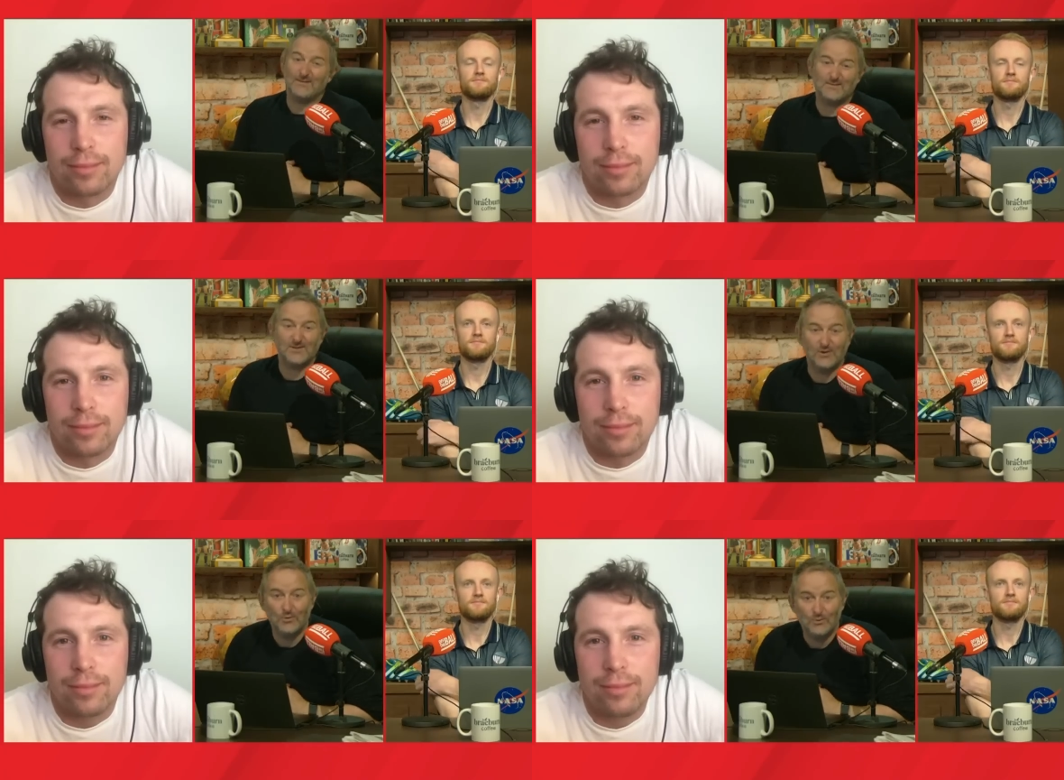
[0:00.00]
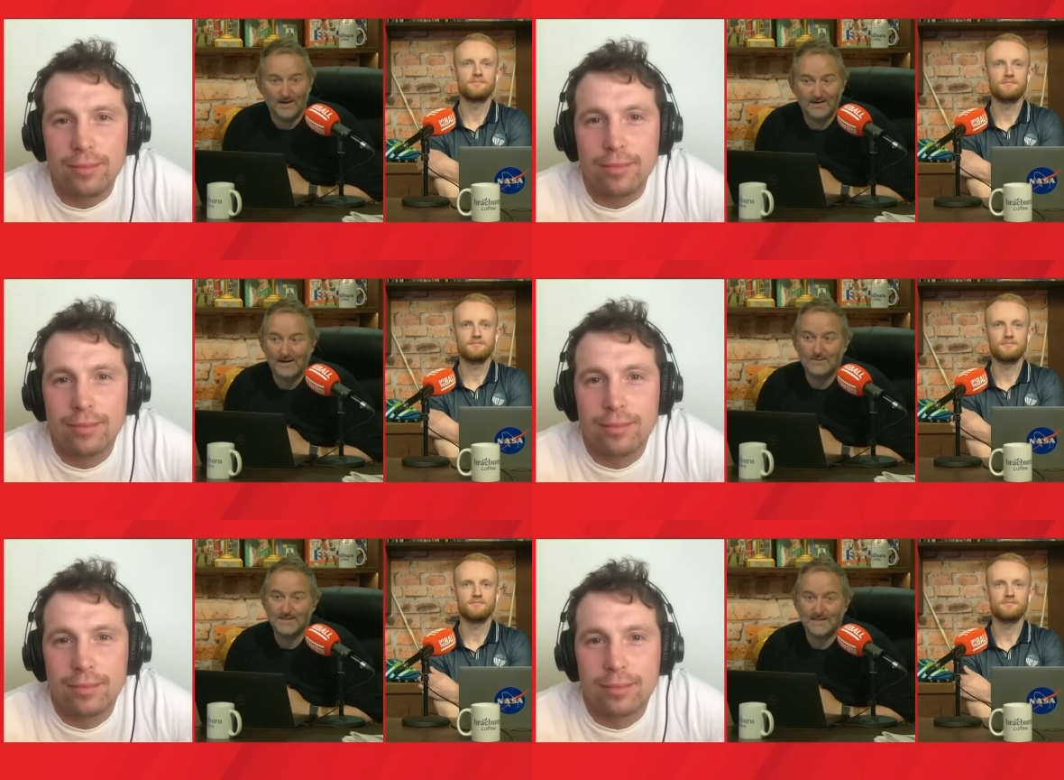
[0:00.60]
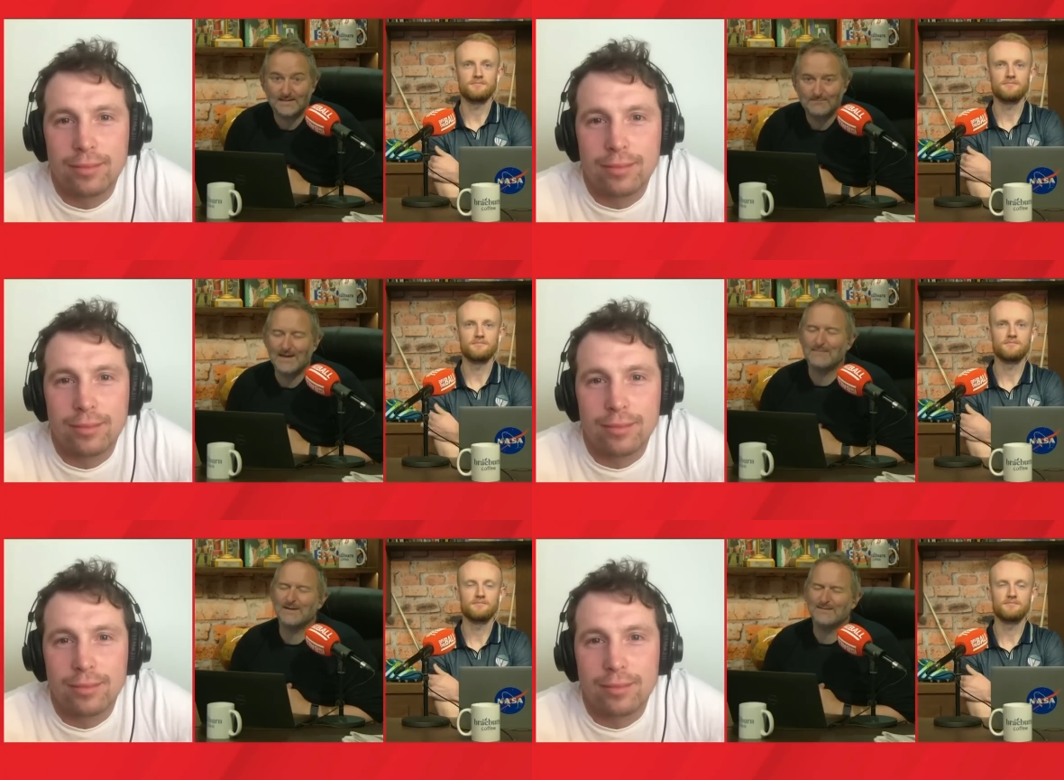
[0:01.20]
Speaker 1: was you, and that was it.
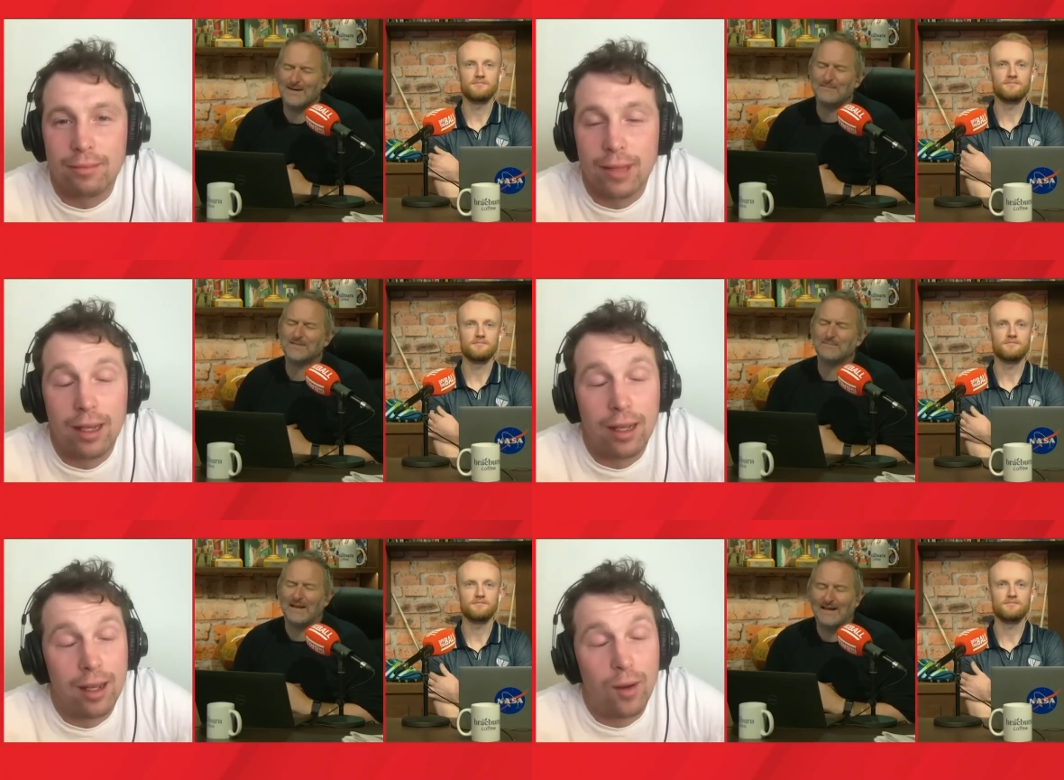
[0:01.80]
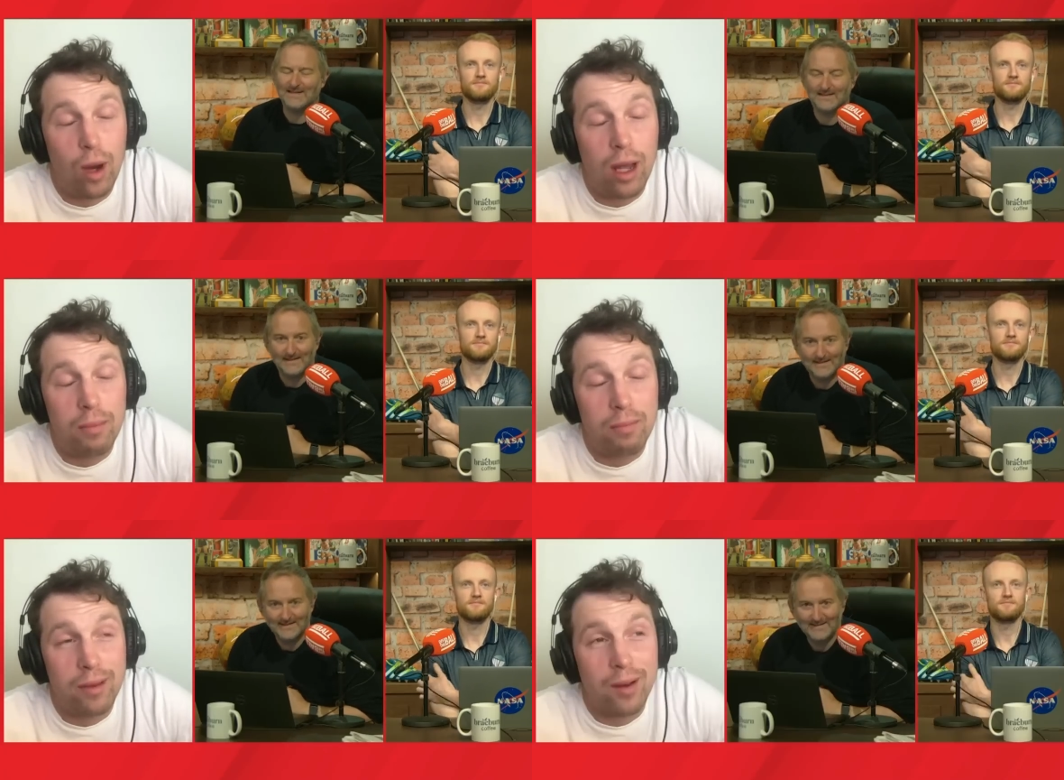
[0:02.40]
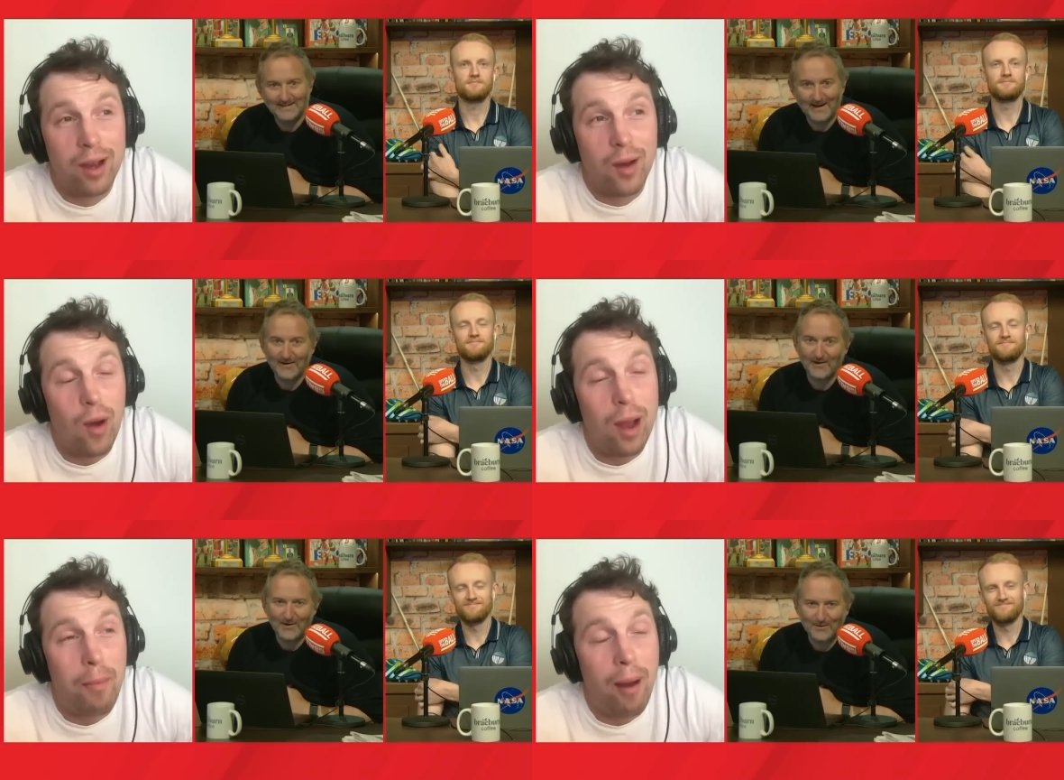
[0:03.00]
Maybe, maybe Spillane. Well, I don't
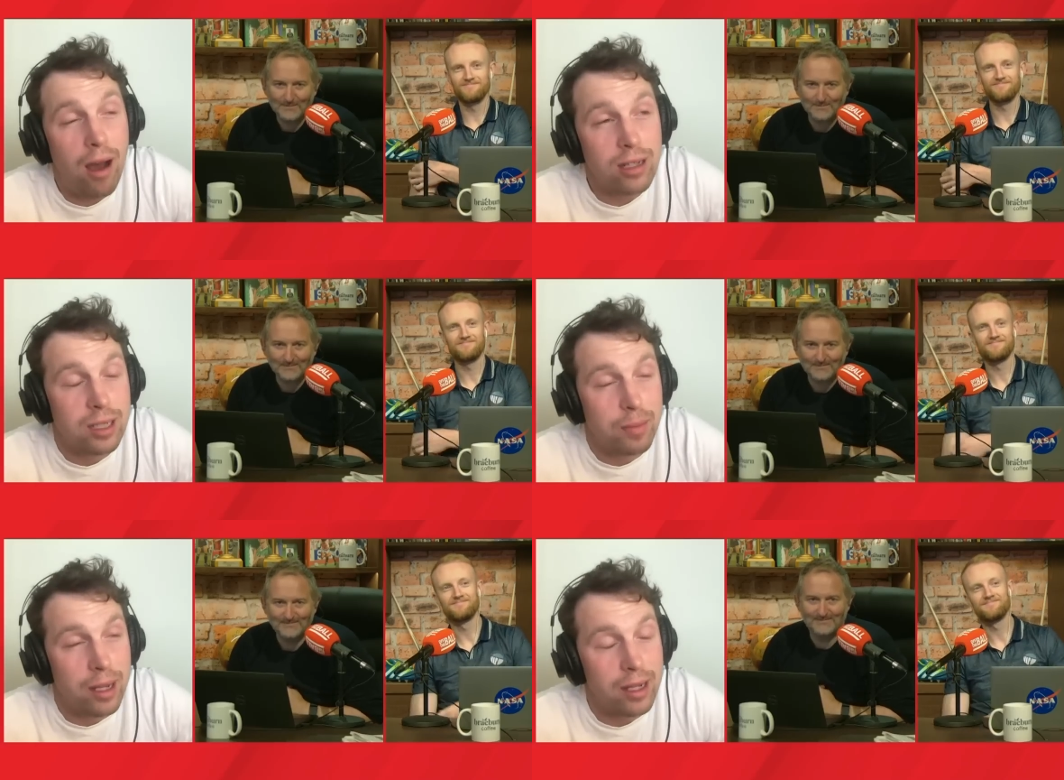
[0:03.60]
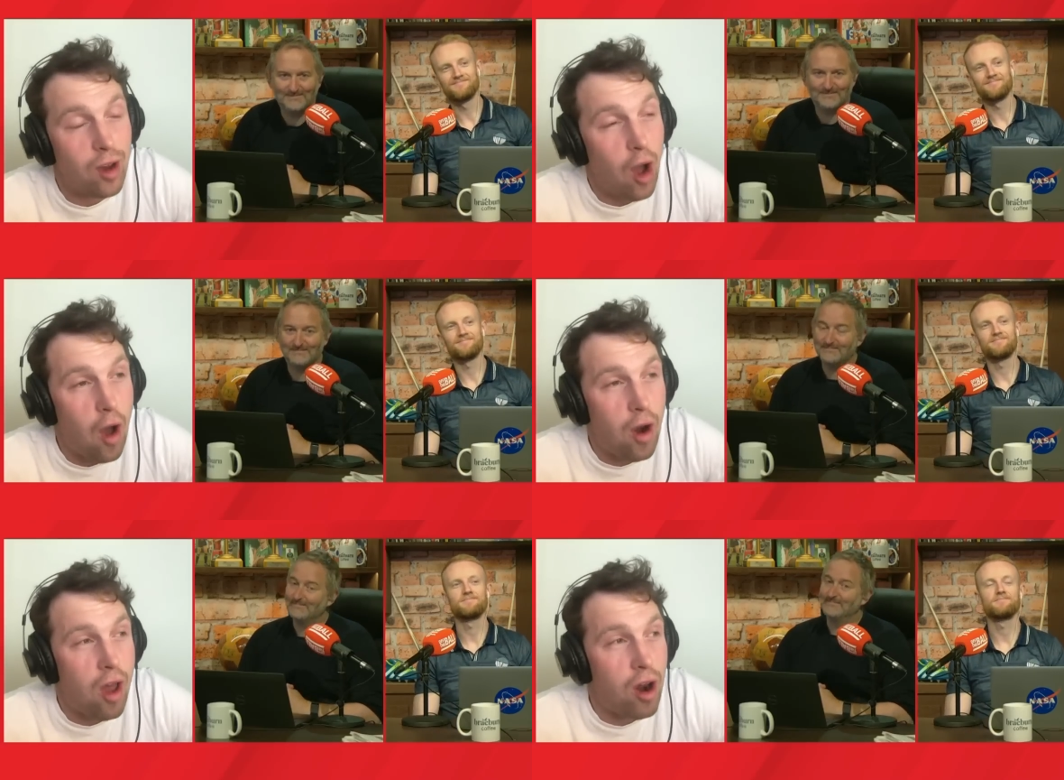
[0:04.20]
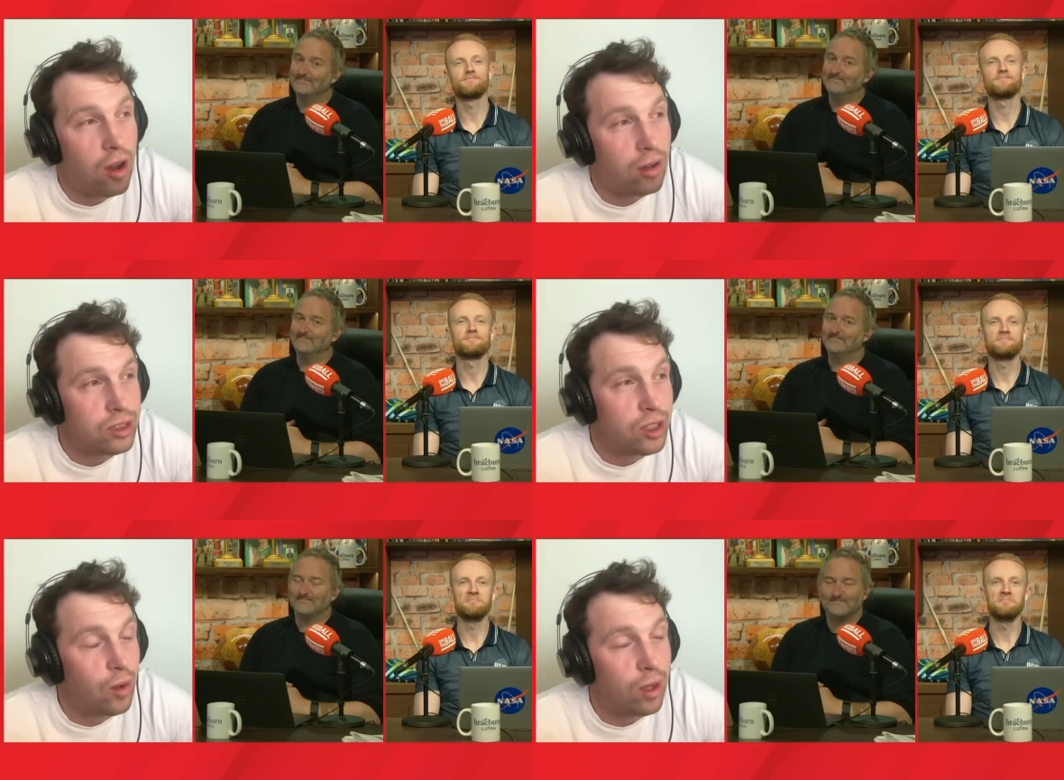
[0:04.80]
Speaker 2: know. Well, possibly. No, no, no.
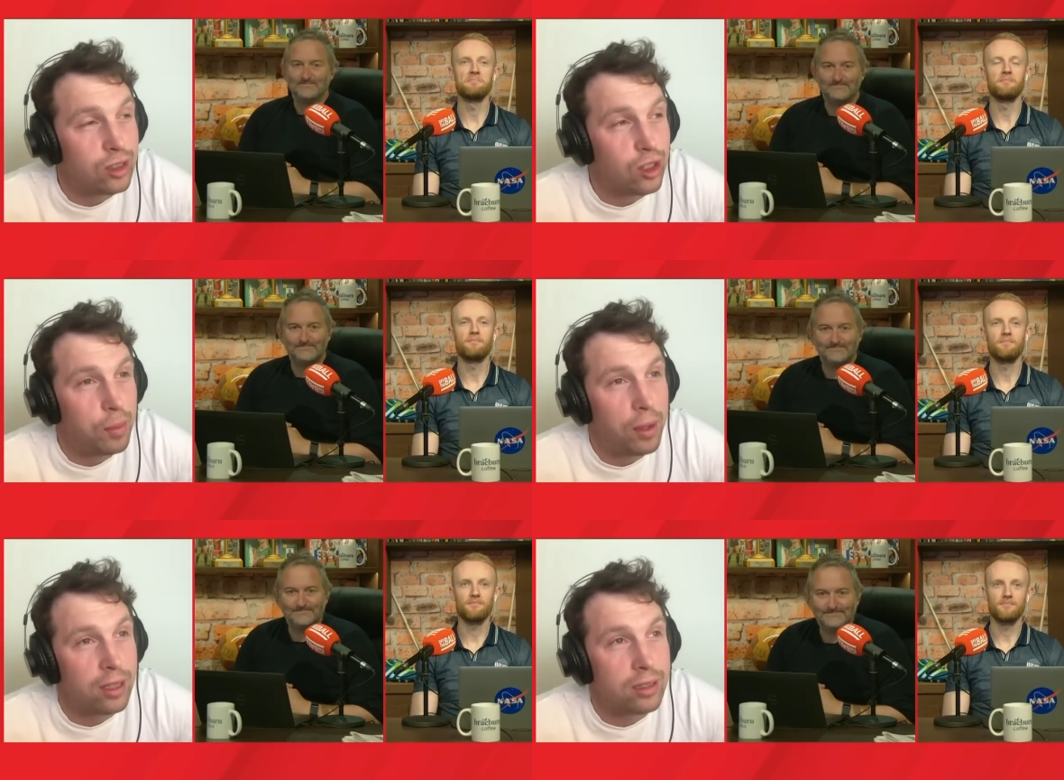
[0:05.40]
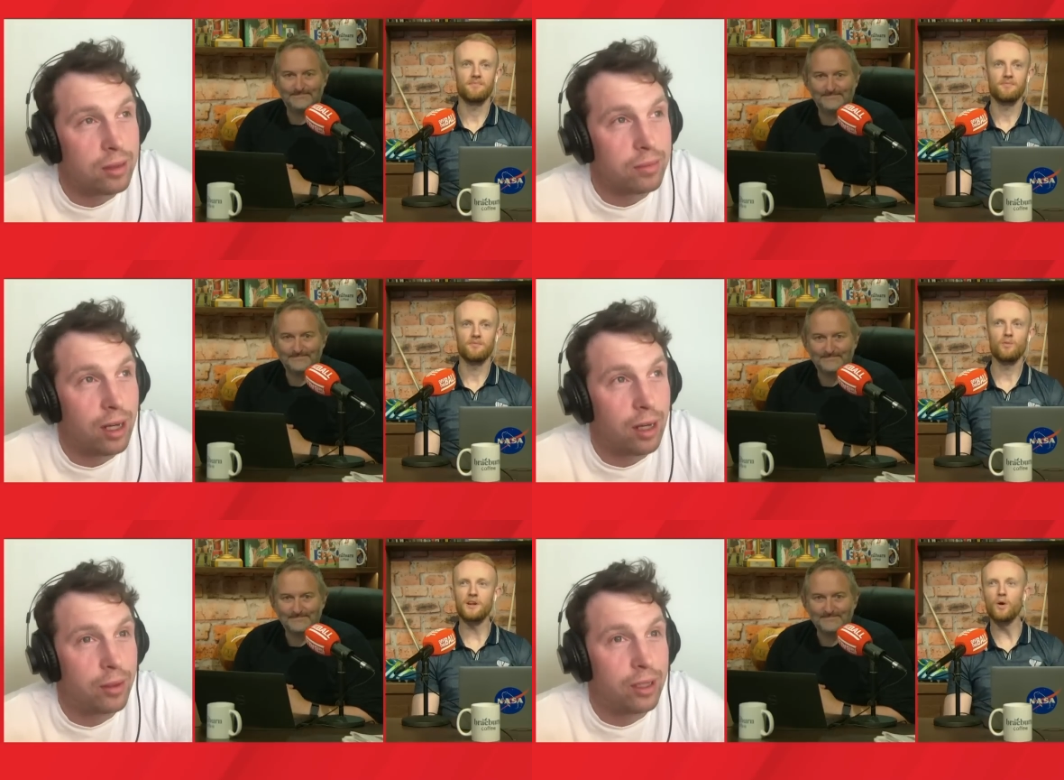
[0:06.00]
Do you know what? You could be onto something there. You